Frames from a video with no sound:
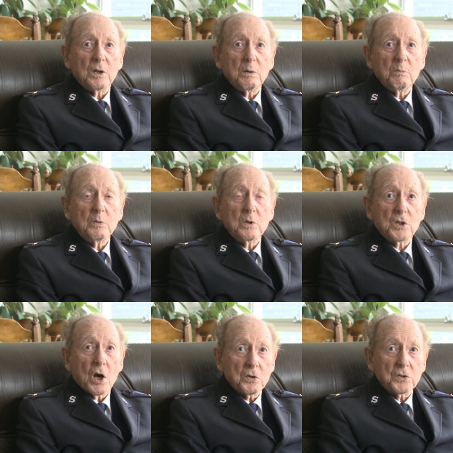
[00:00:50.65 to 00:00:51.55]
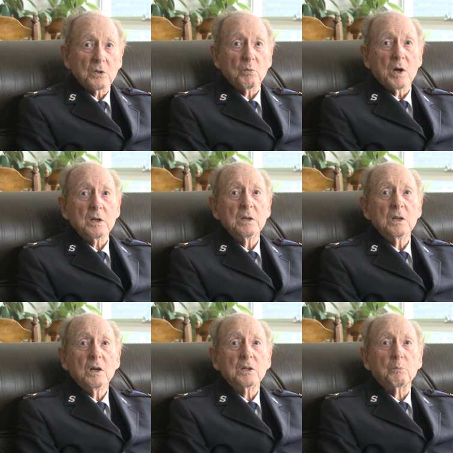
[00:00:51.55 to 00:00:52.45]
the chosen one
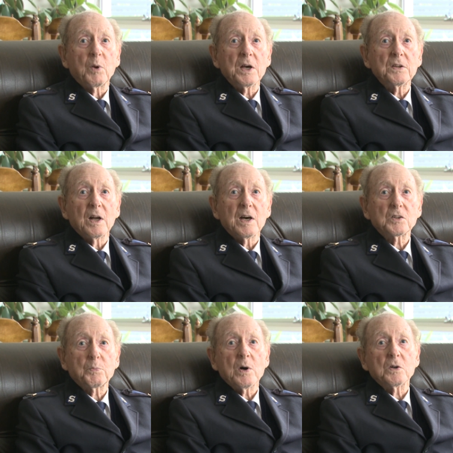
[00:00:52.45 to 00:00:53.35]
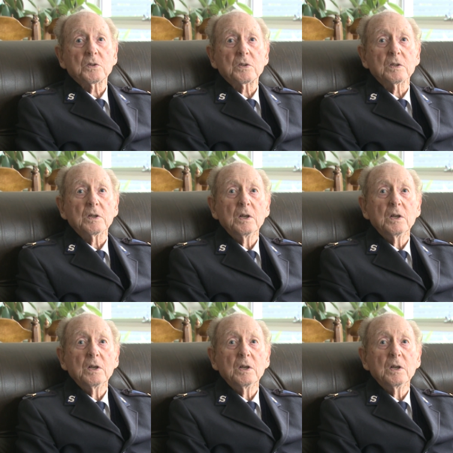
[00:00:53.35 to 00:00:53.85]
to play the last post.